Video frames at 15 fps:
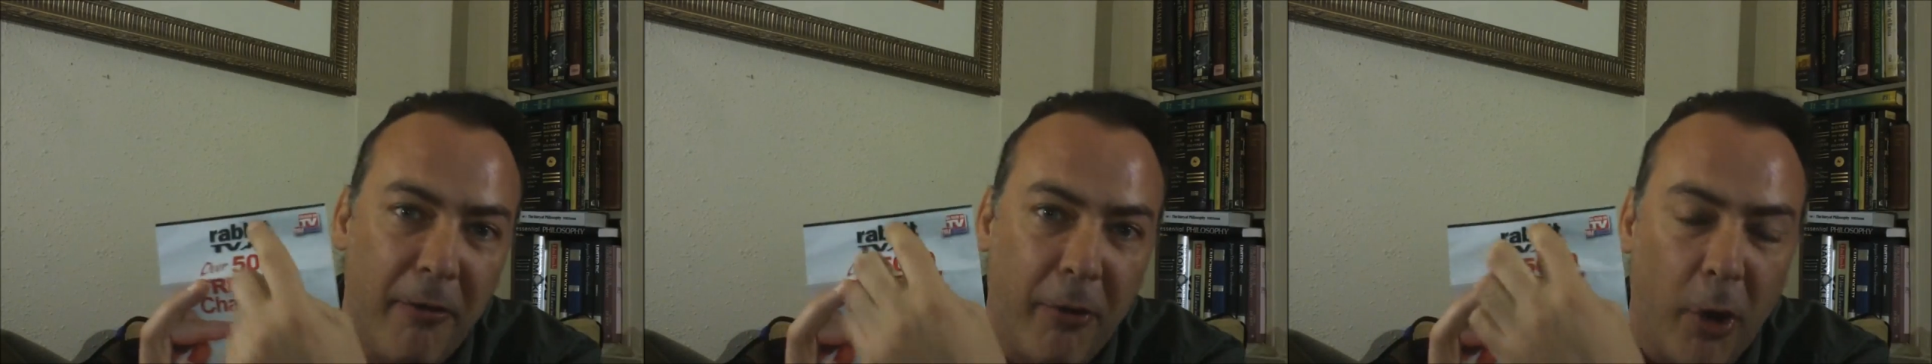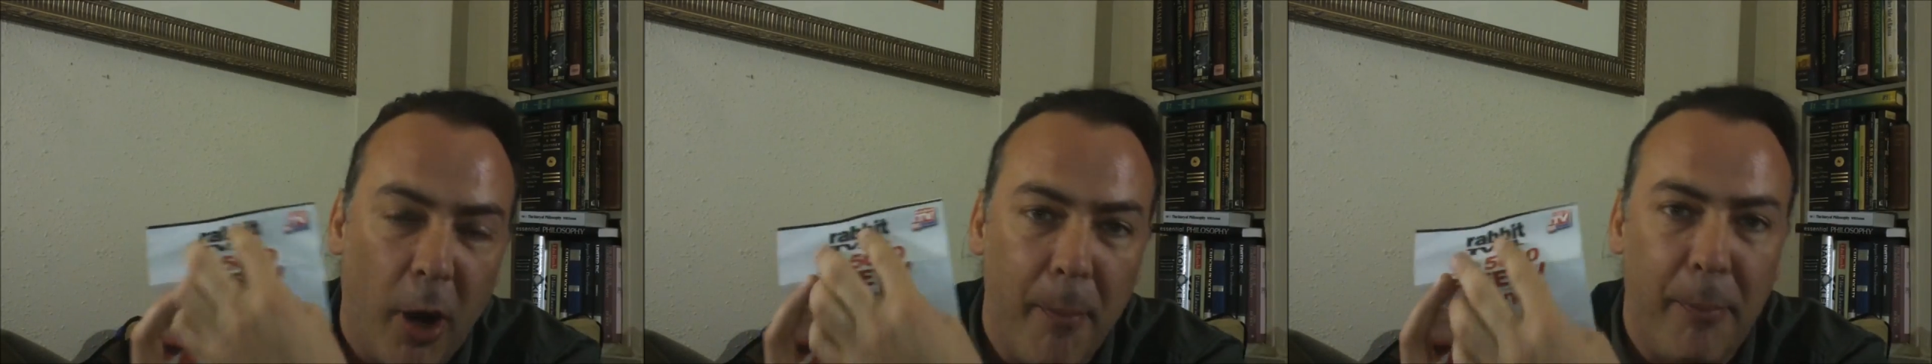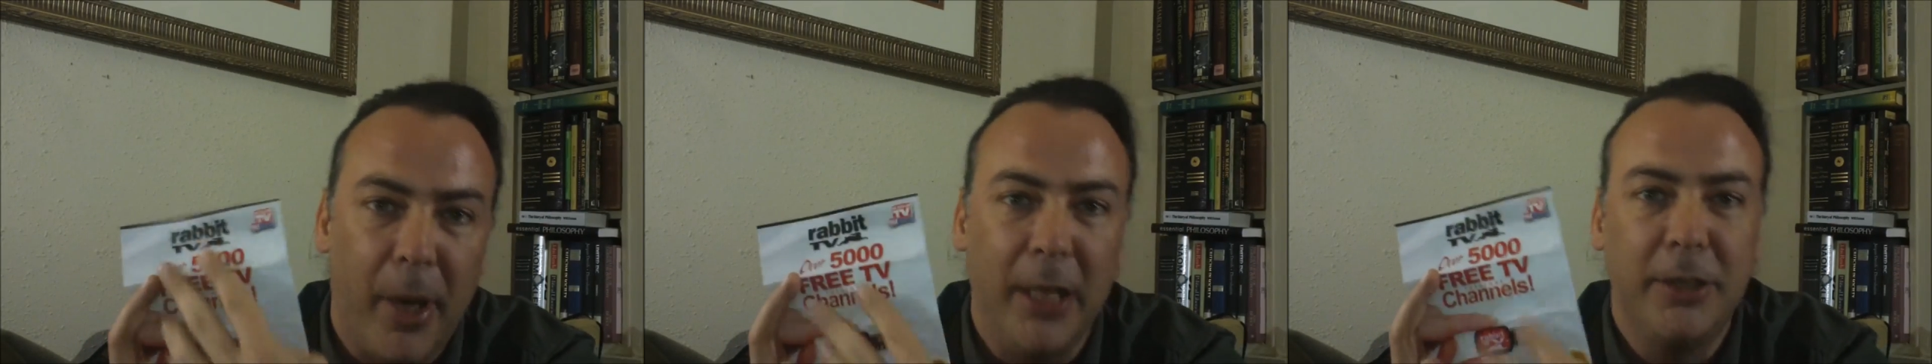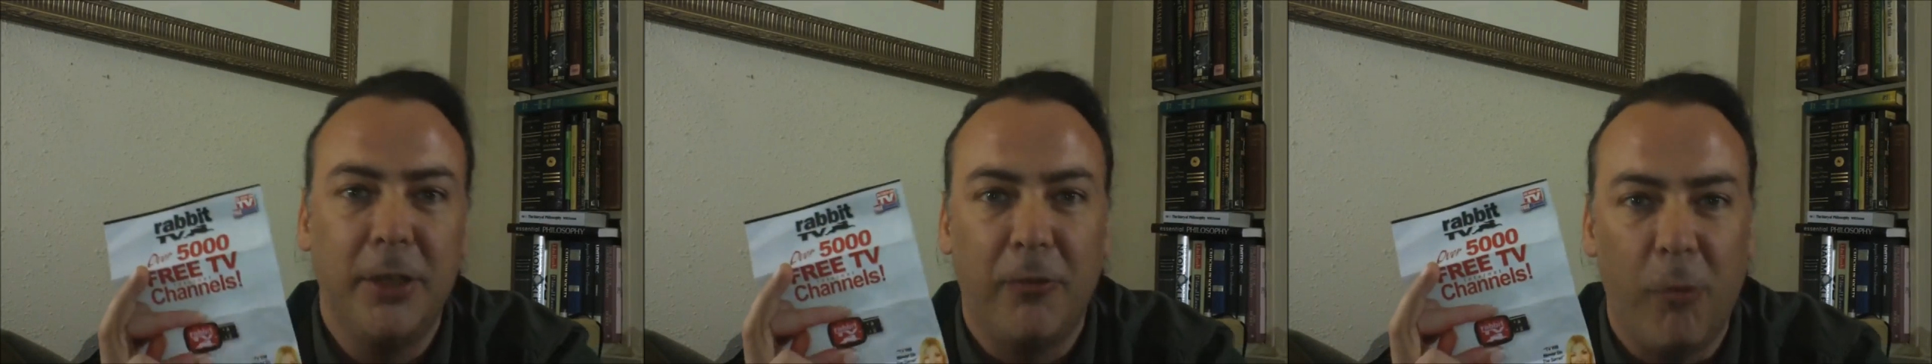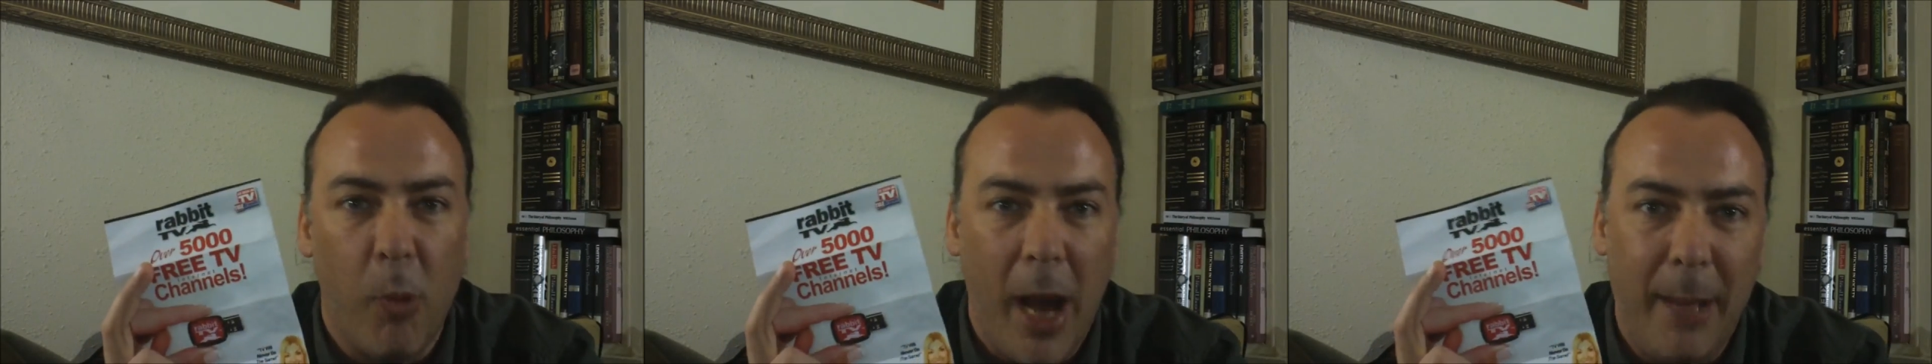for a
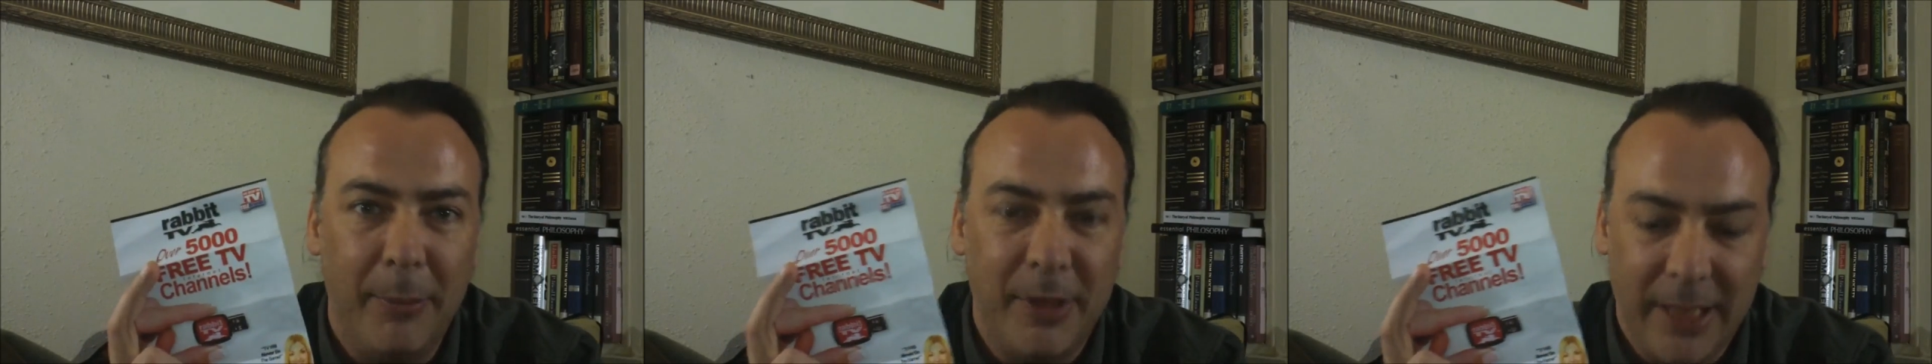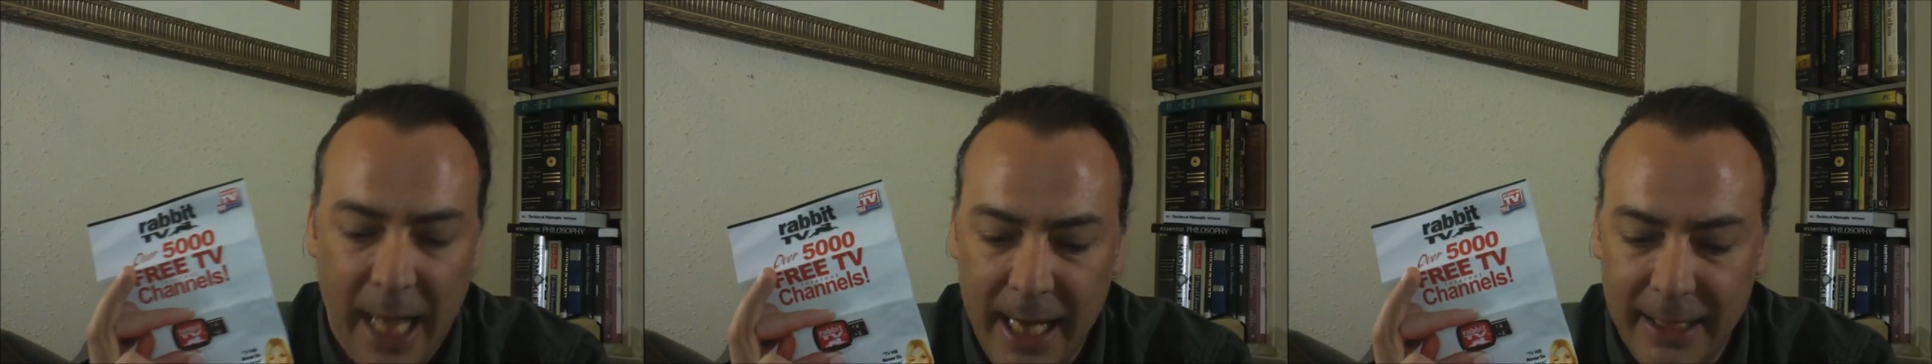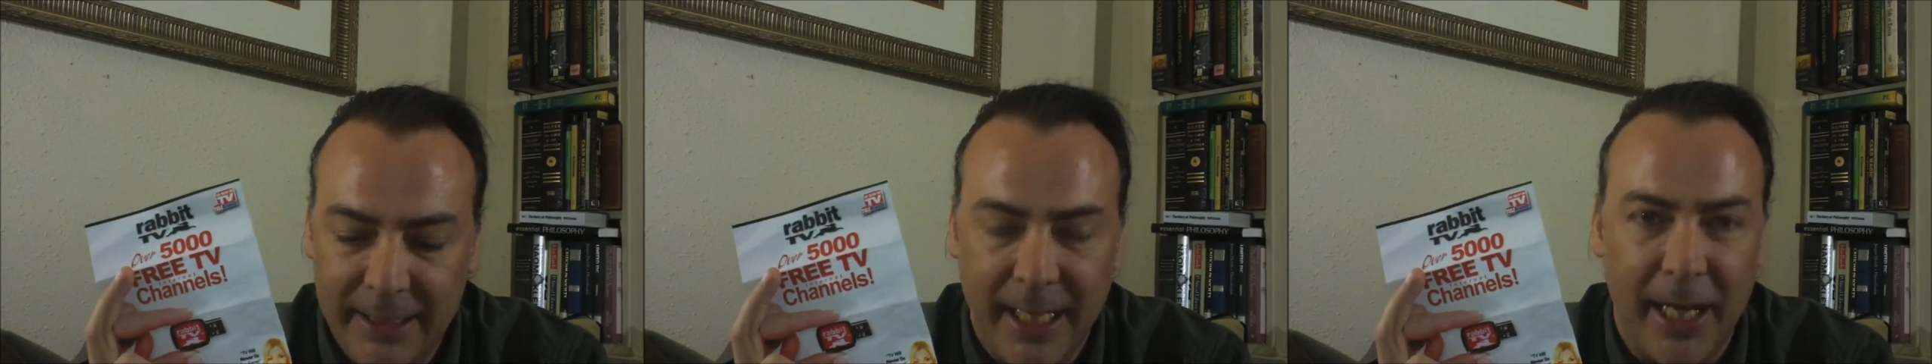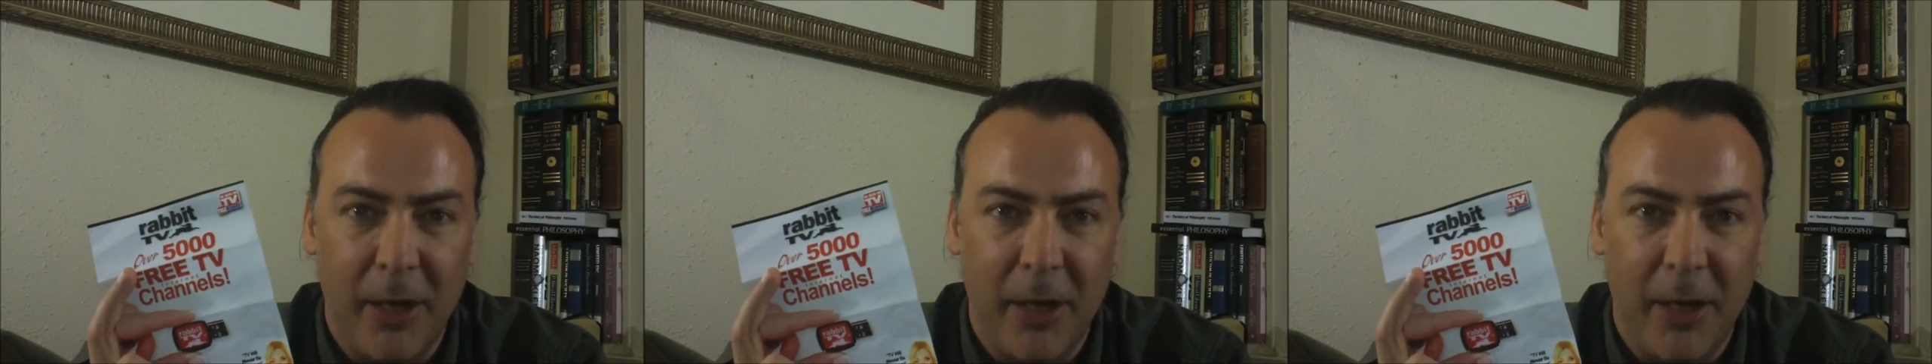bunch of websites